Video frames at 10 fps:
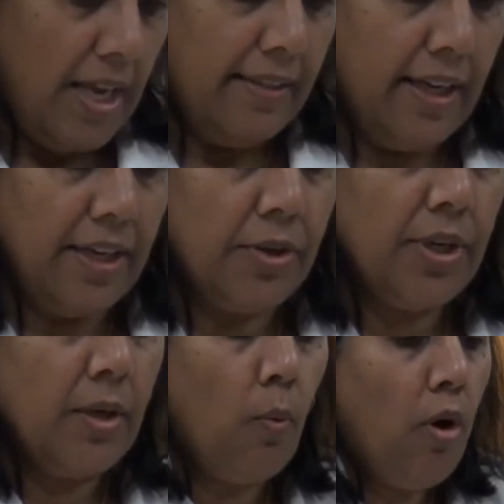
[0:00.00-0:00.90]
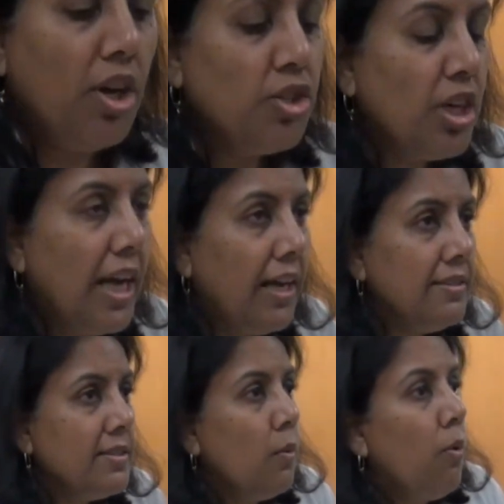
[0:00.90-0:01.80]
Then you need a watch
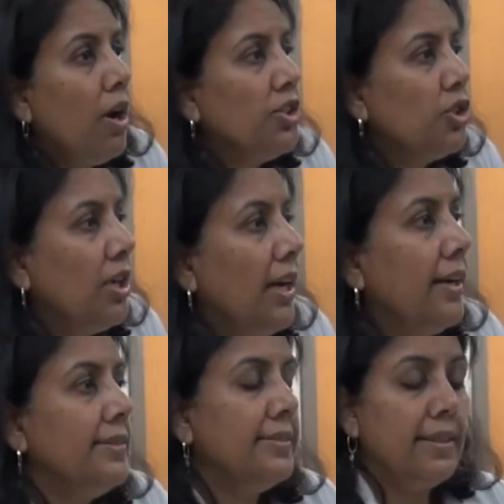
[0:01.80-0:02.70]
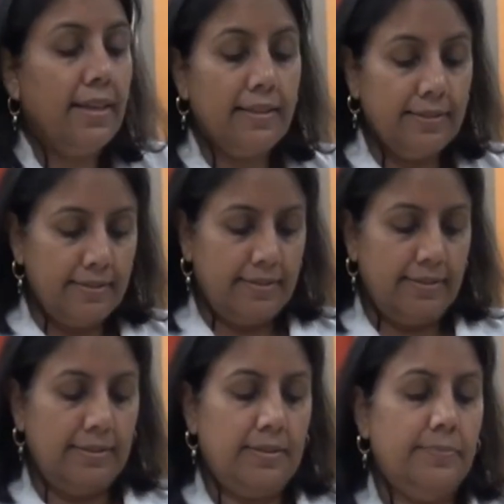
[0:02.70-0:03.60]
glass. The watch glass
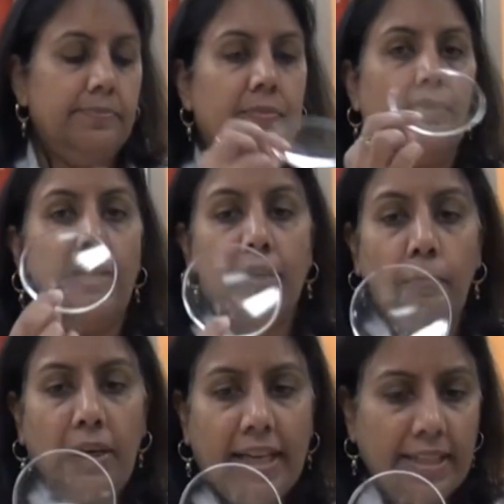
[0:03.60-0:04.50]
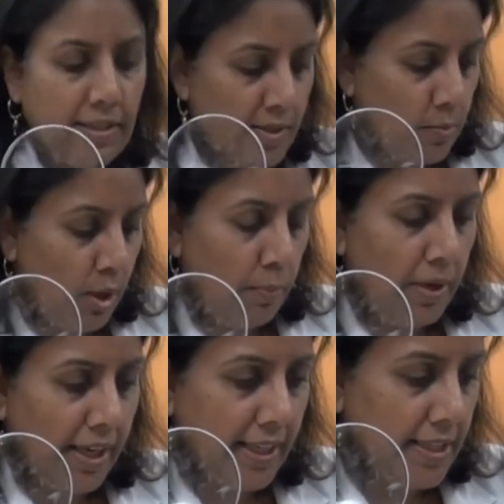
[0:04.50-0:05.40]
is like a plate, small
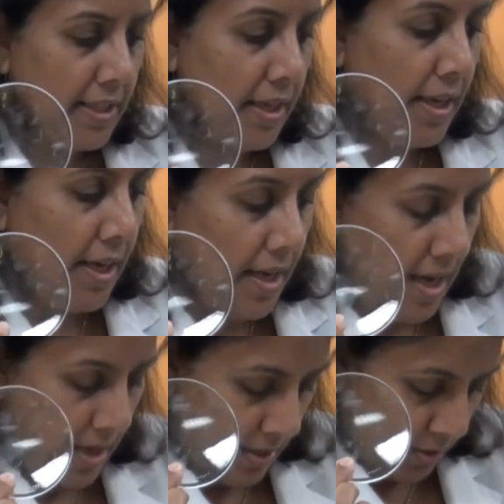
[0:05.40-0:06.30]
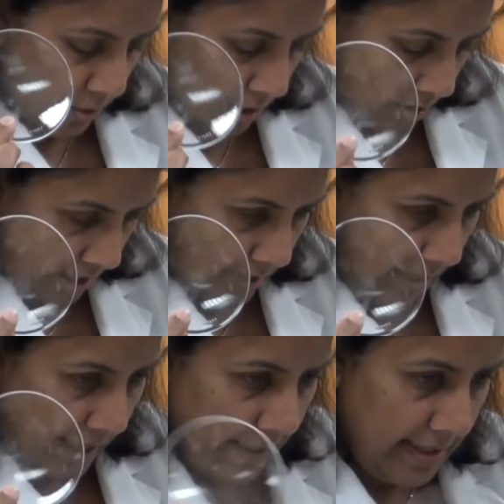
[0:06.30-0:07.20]
plate. So you need
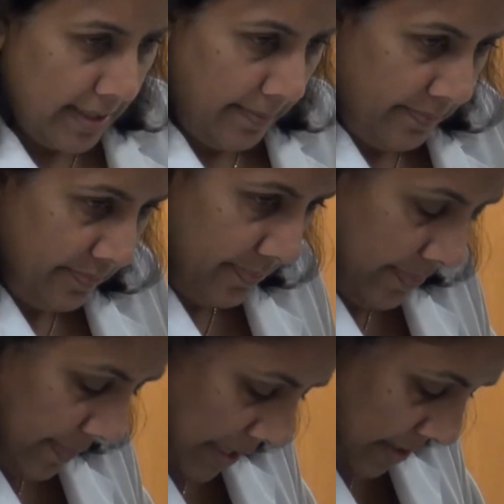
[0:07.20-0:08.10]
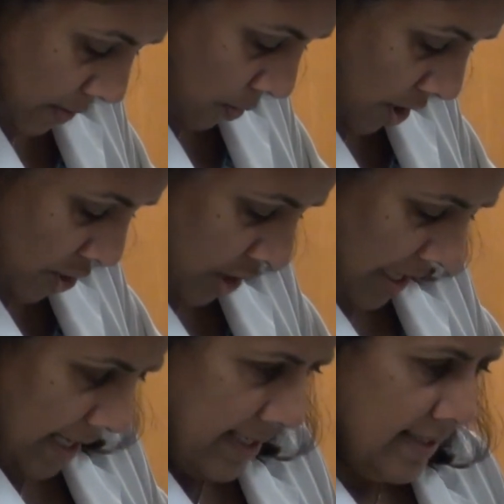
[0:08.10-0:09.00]
that. That's a watch
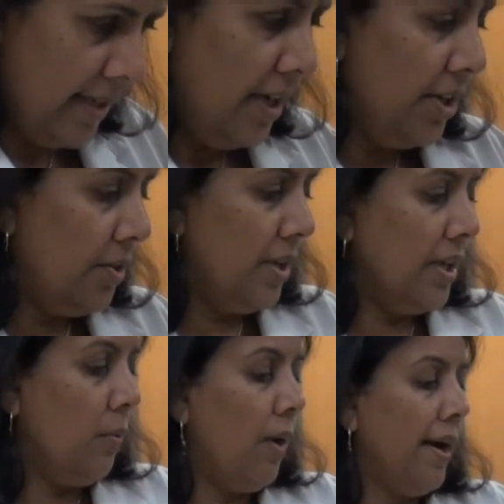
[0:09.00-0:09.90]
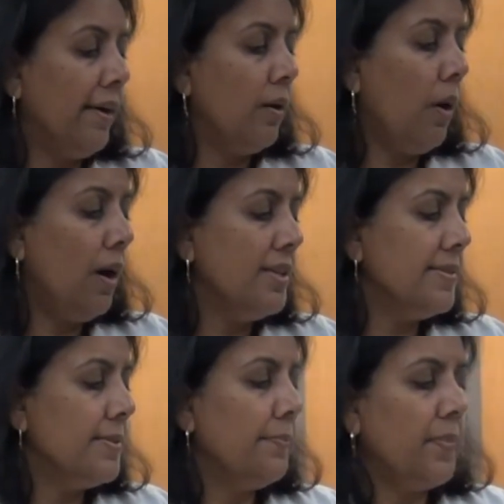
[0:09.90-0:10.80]
glass. You need a wire gauze.